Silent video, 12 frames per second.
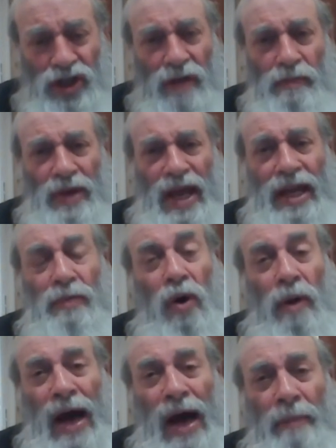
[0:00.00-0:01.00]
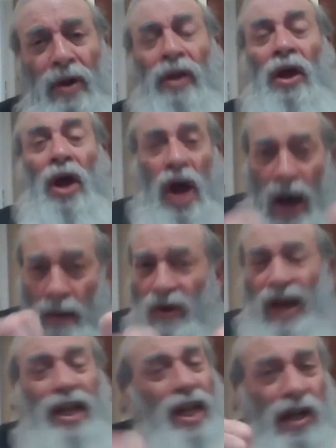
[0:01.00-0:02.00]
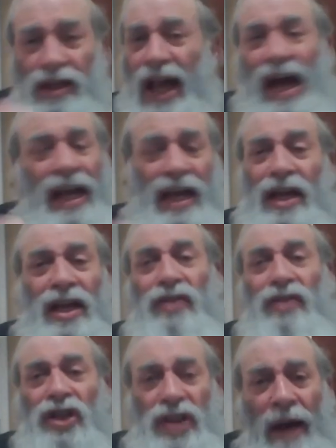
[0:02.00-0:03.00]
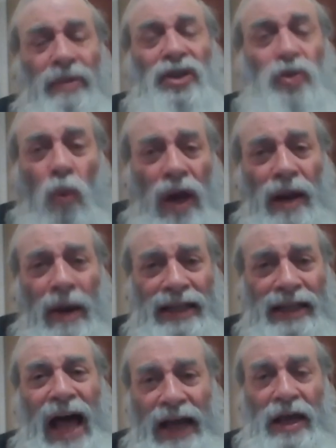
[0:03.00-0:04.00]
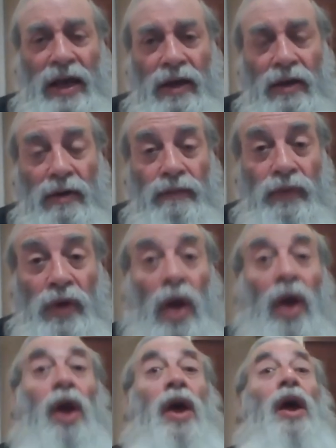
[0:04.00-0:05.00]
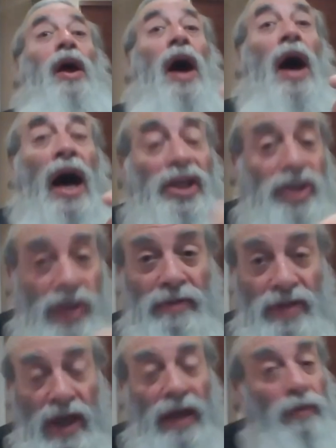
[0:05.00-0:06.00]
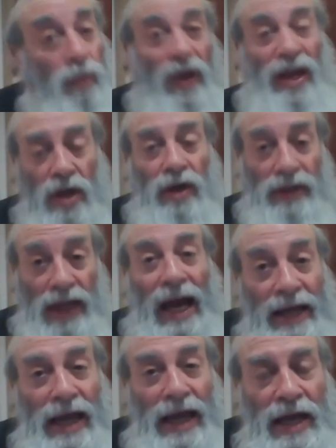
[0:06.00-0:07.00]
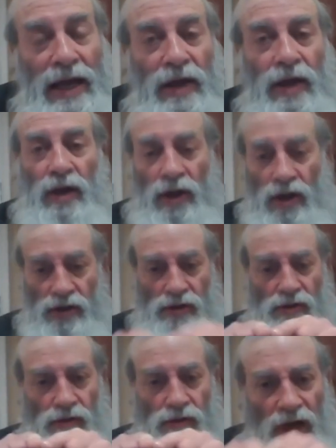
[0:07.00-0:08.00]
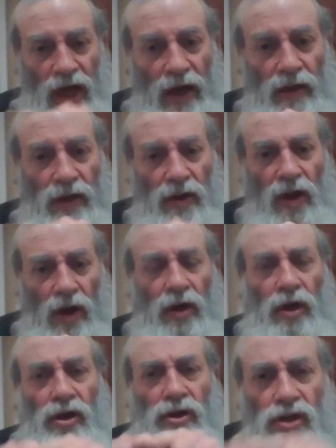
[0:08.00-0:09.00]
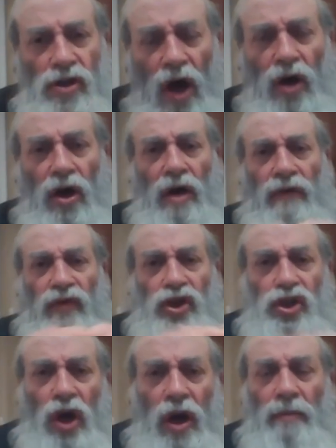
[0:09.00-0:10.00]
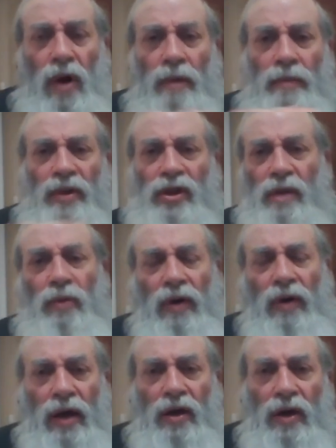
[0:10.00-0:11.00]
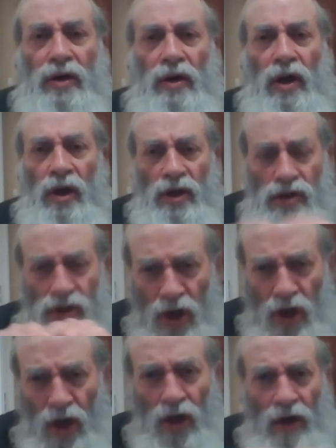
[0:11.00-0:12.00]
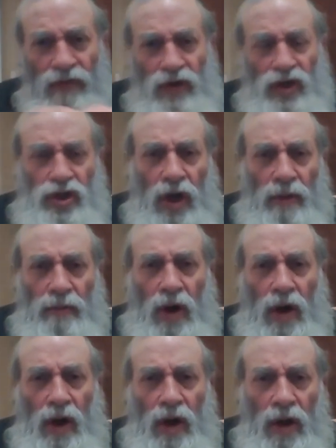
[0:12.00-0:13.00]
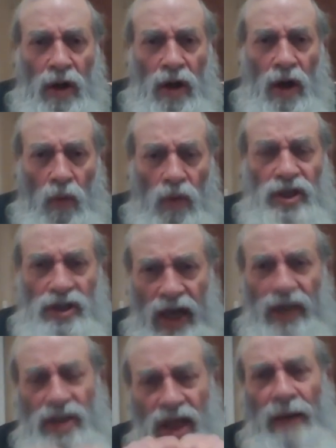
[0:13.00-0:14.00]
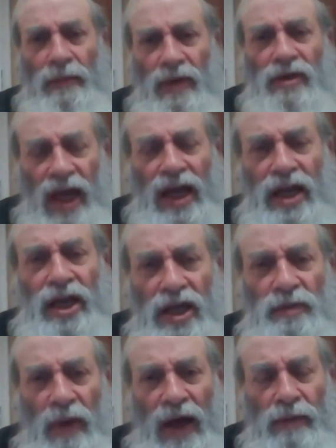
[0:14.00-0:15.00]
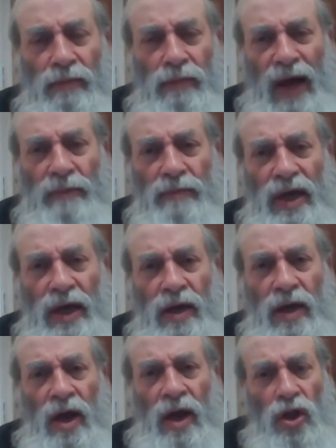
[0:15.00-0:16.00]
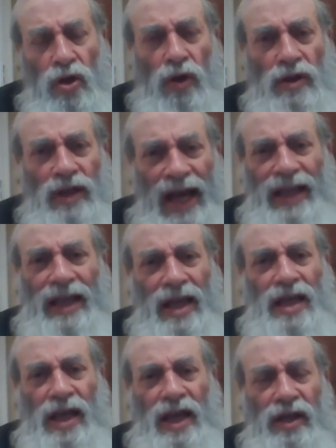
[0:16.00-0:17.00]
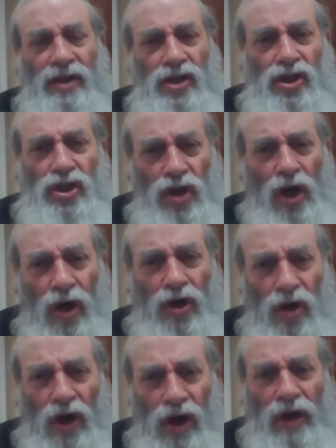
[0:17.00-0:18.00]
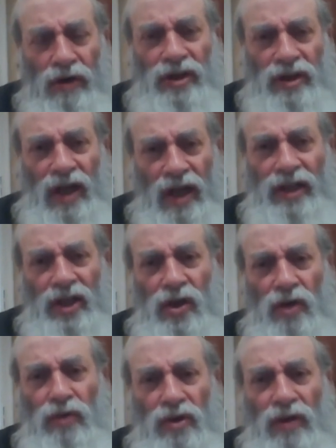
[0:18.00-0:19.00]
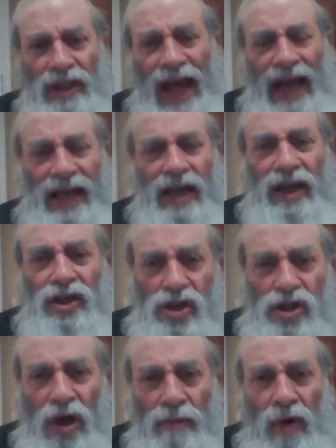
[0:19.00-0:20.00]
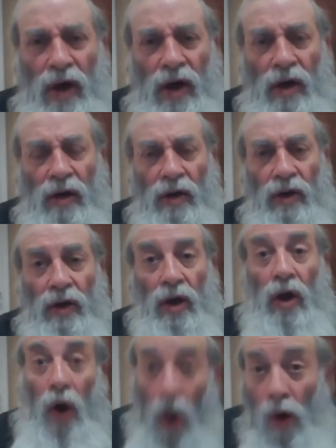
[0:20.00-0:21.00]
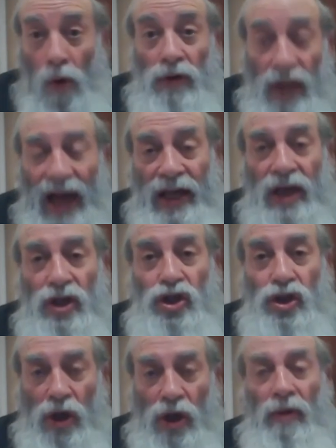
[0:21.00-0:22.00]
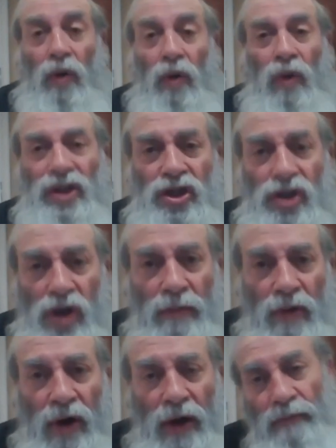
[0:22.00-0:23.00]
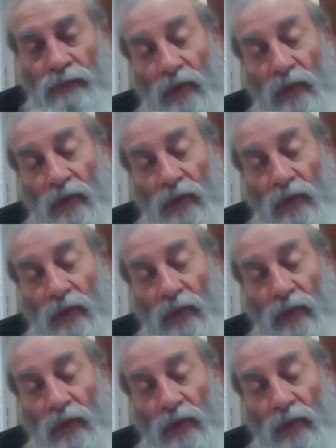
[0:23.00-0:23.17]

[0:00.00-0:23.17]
It shouldn't be any more mabul. I'm ready to lock in into Shabbos. What am I locking? Hashem said, what are you locking? Well, look. Zochar v'shomor b'dibur echad. Zochar v'shomor was said simultaneous by me. You're locking in. Zochoyer is telling you to lock in shomor. Oh, lock in shomar? What's shomar?